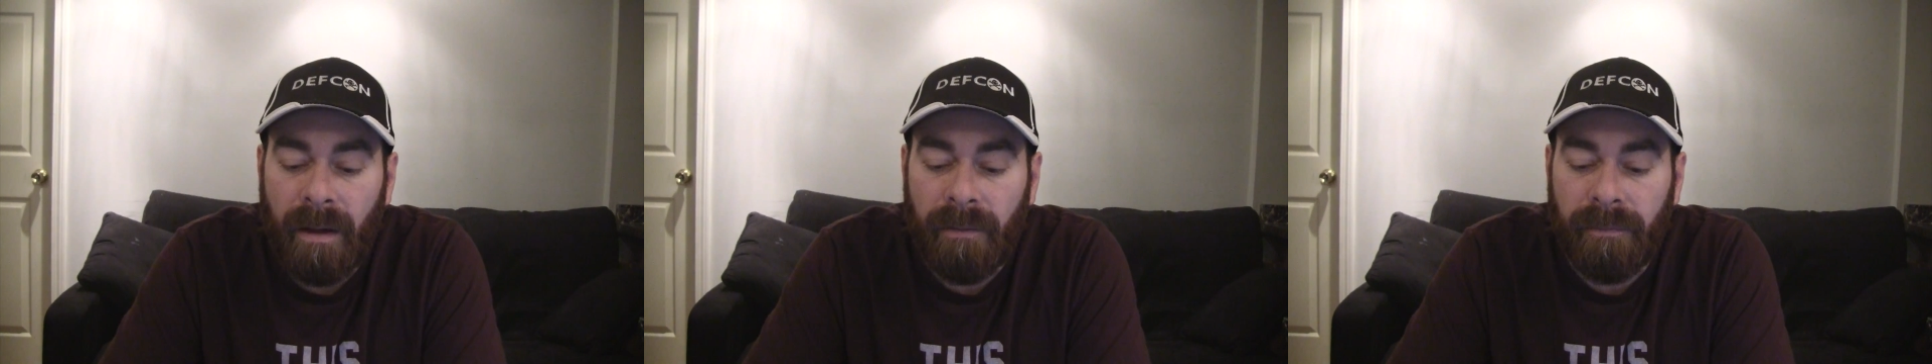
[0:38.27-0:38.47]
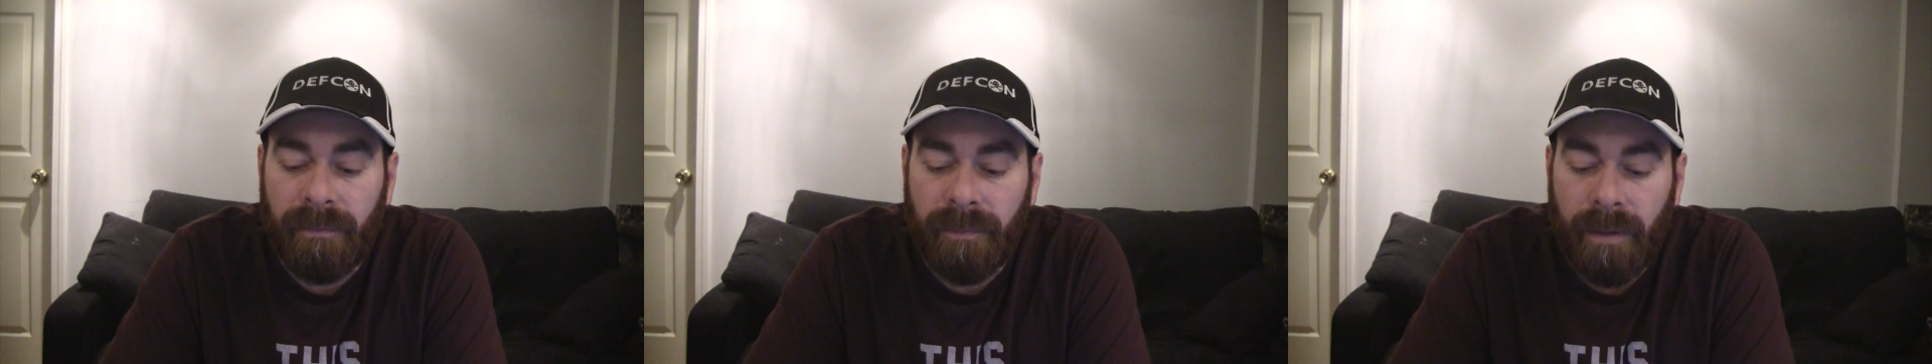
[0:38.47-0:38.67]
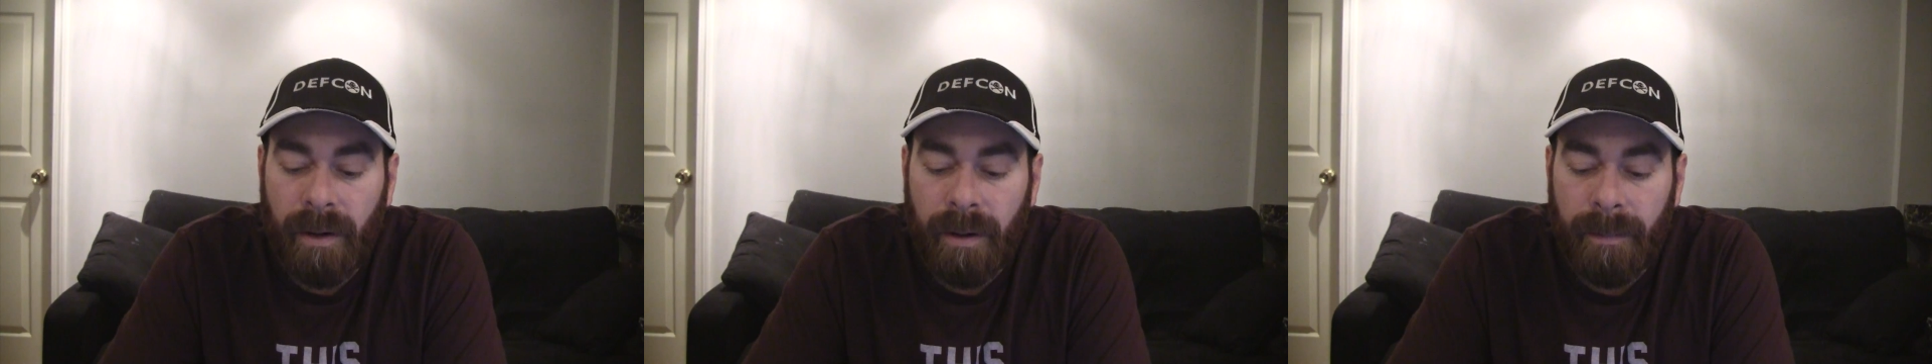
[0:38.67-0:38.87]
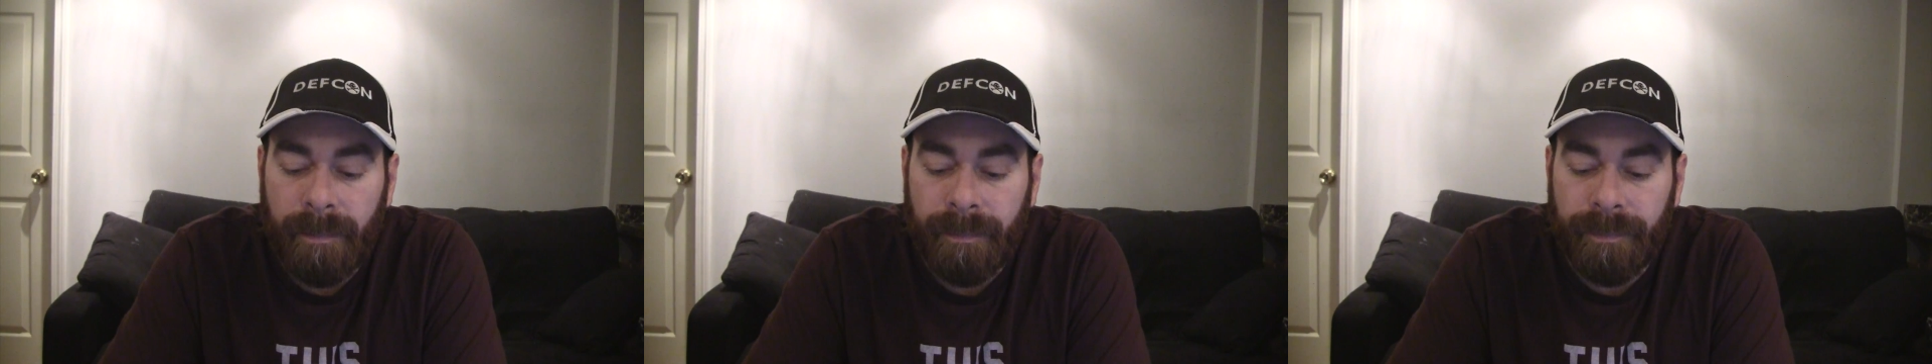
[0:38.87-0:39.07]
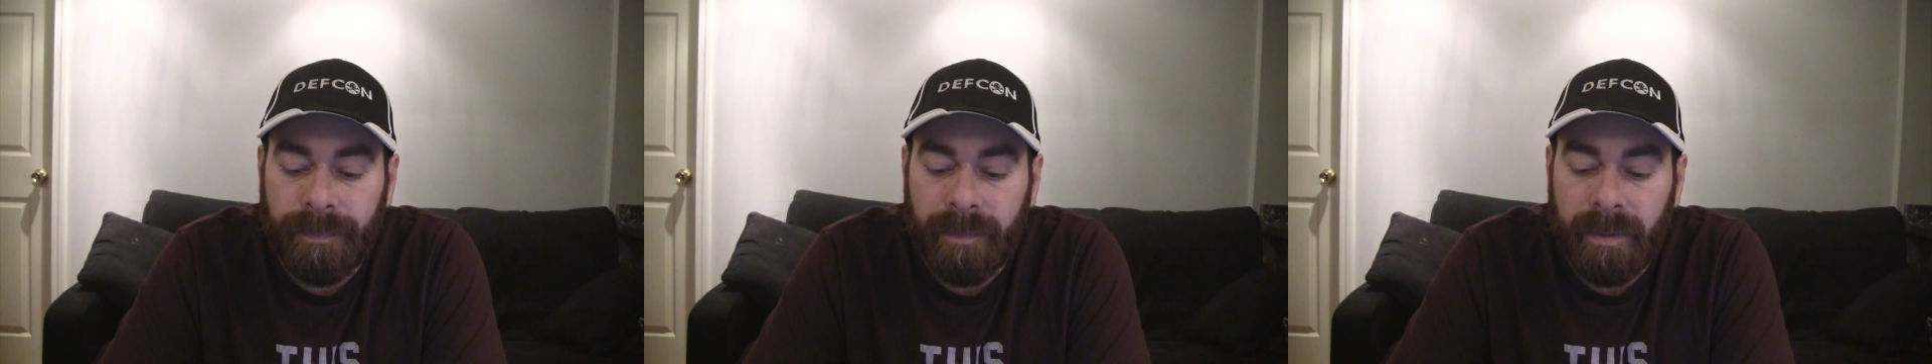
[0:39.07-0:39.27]

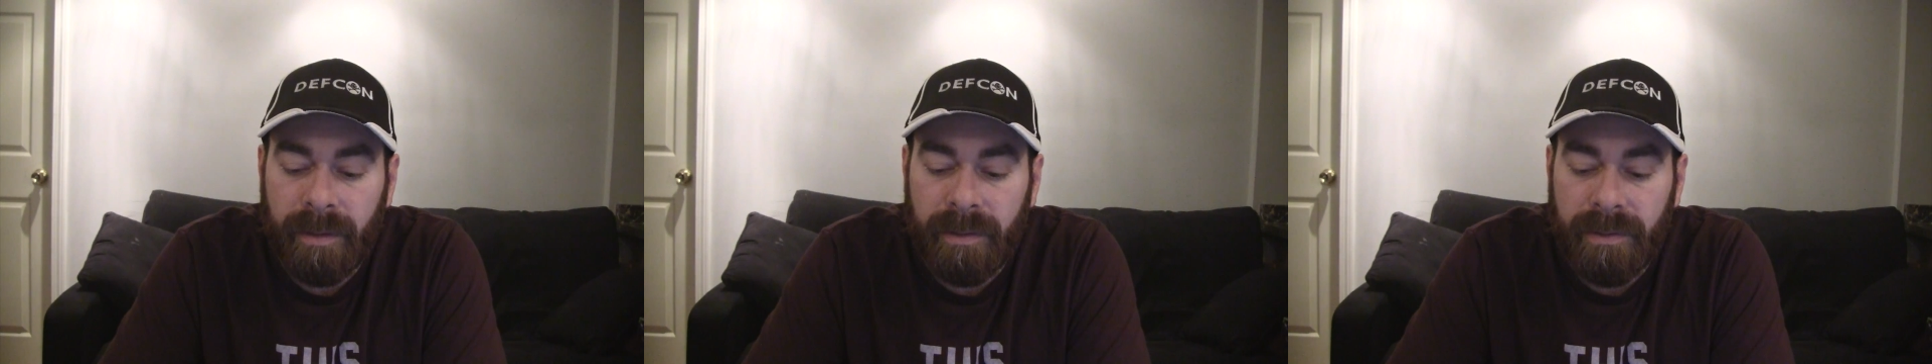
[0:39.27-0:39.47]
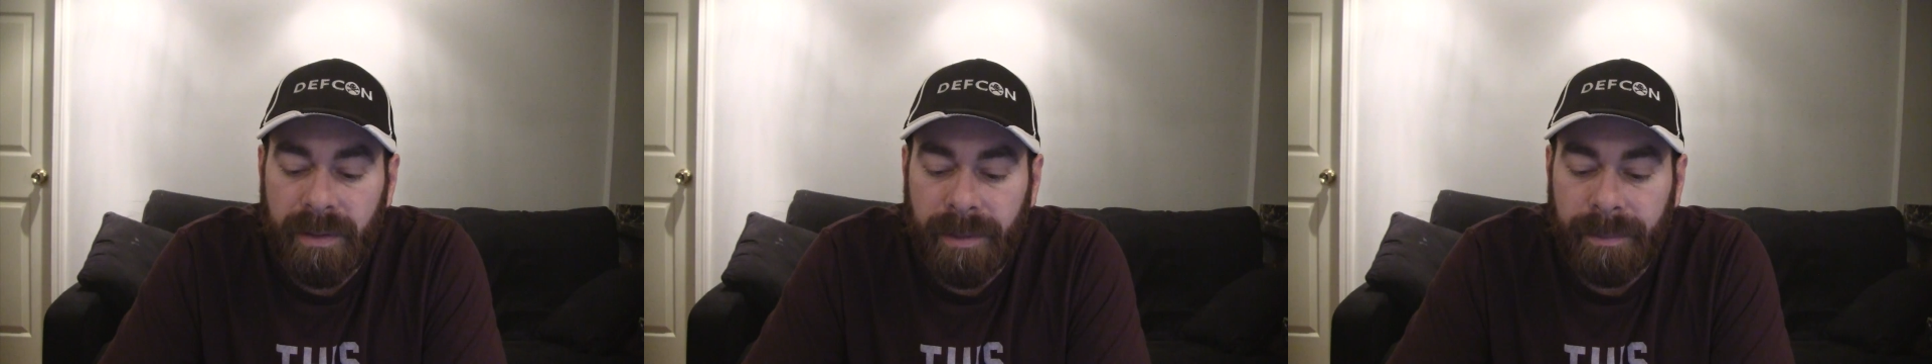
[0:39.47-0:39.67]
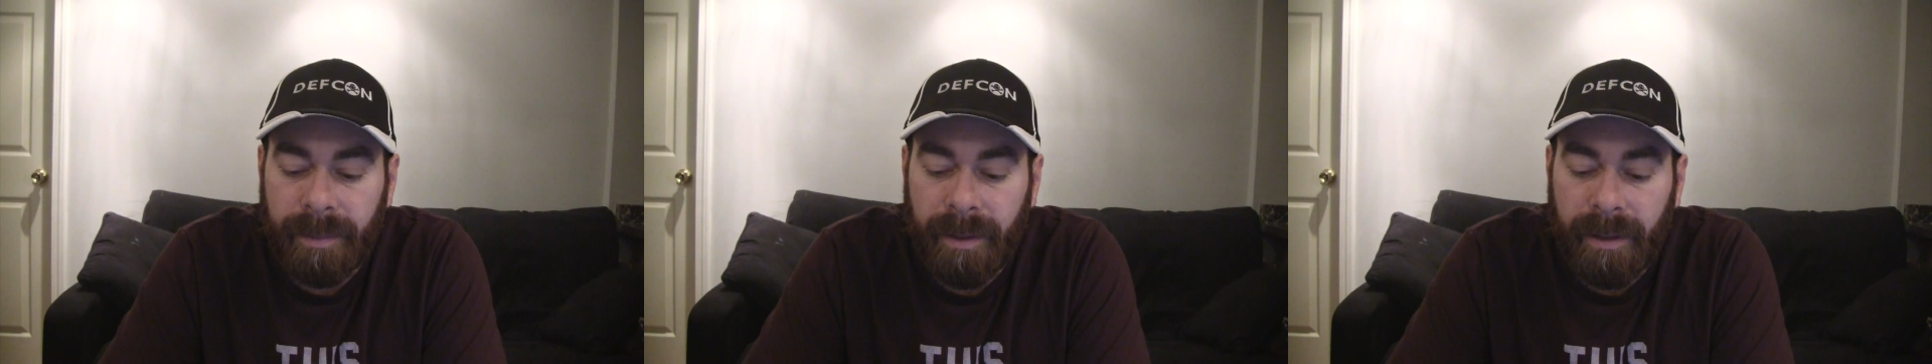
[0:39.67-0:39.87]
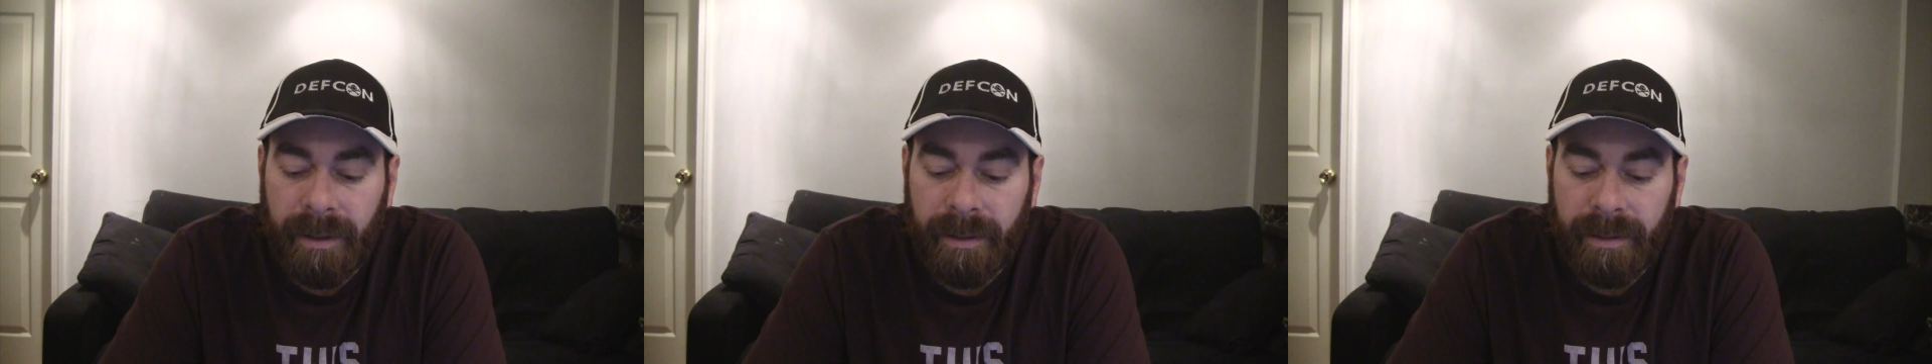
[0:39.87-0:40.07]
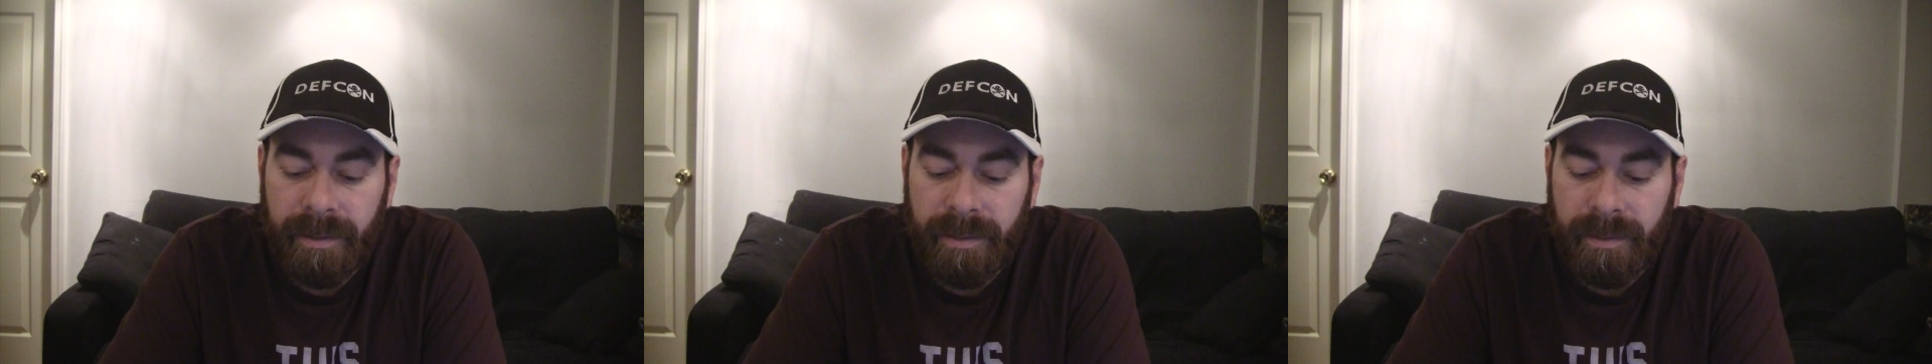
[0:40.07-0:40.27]
from
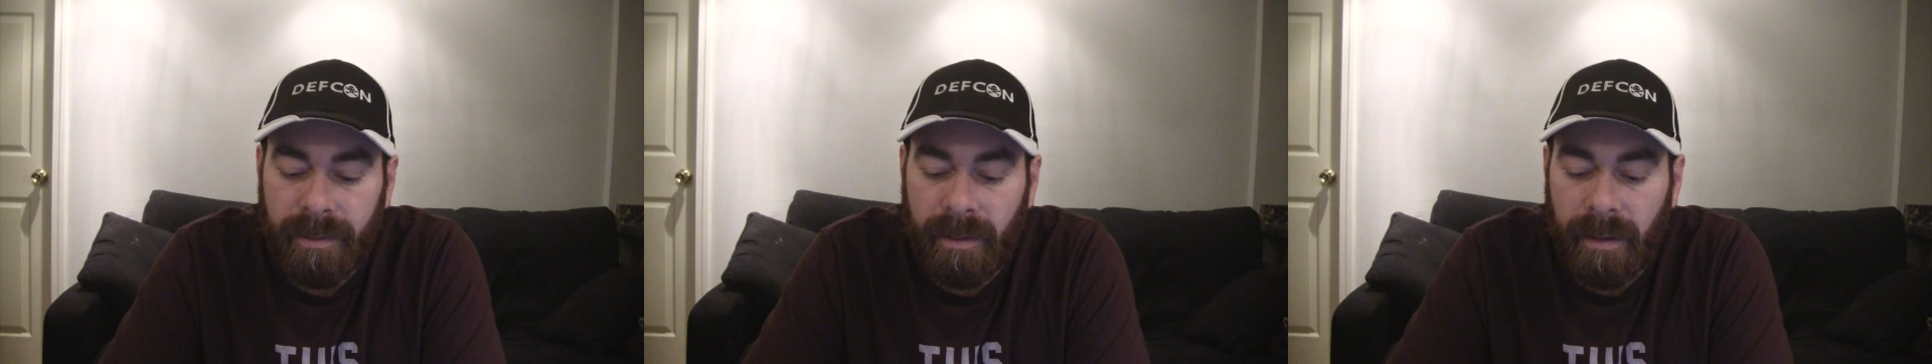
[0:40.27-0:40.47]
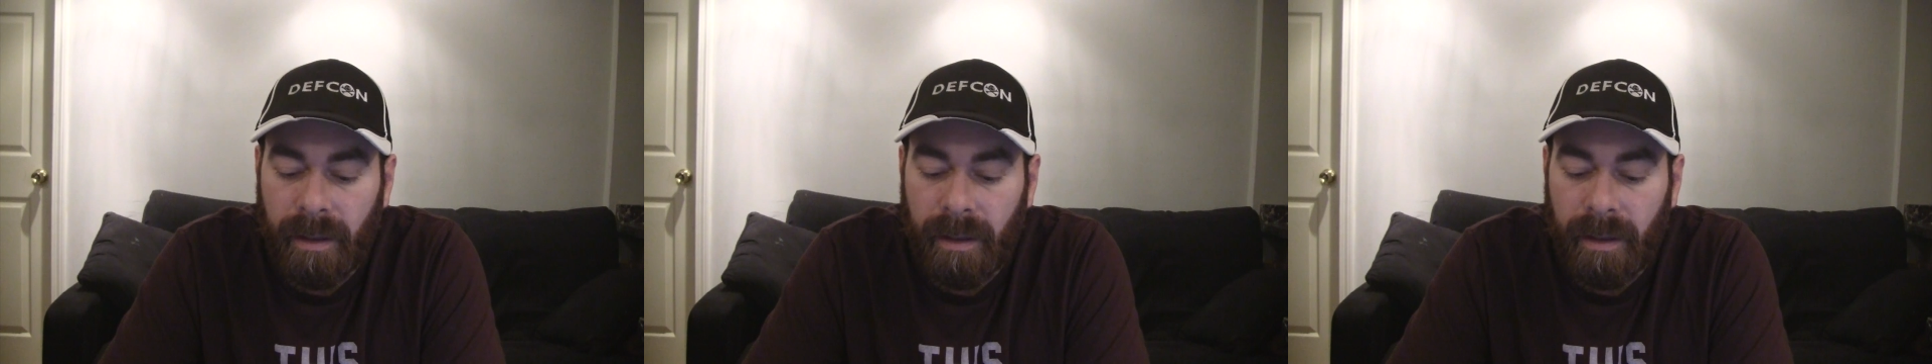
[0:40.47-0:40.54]
Sunbox.